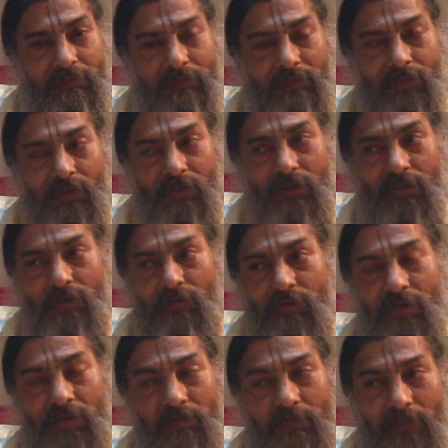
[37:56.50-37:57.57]
Because in the
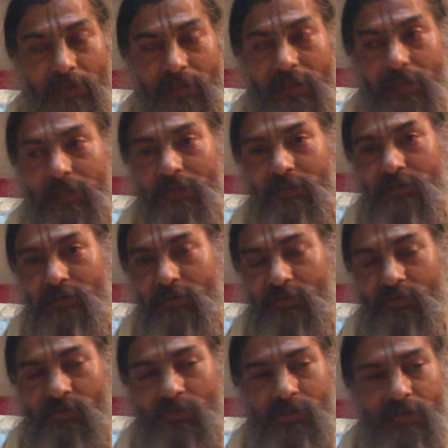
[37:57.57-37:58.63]
very beginning it
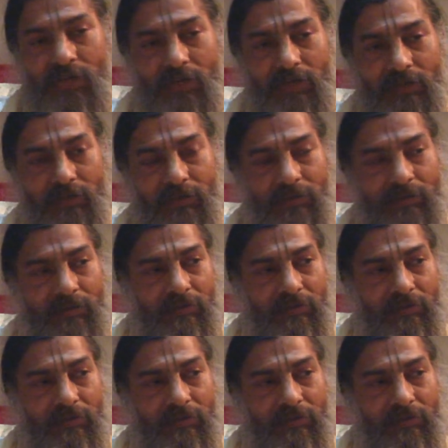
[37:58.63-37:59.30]
was said that